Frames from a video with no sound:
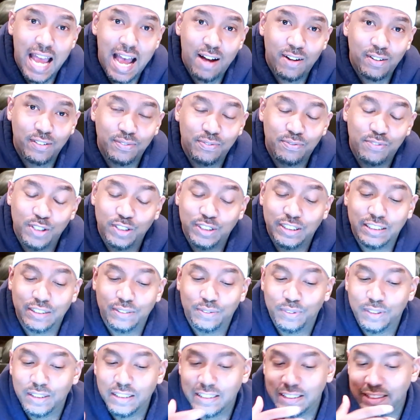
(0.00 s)
out versus
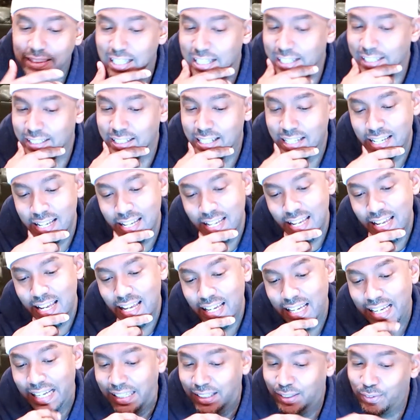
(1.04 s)
real estate.
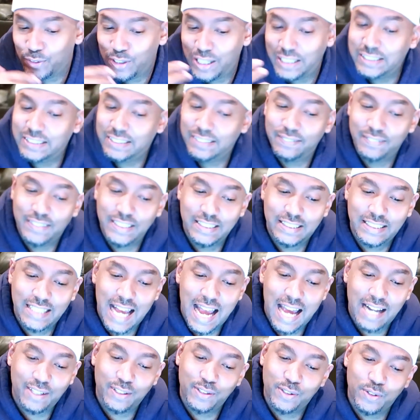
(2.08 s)
And the rest of these
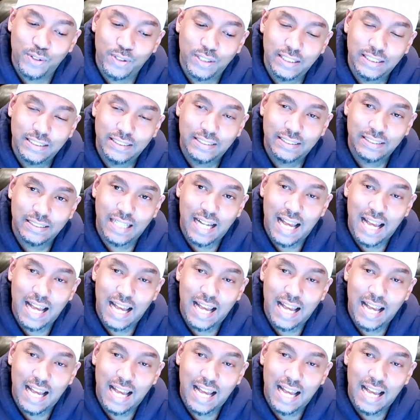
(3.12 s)
categories,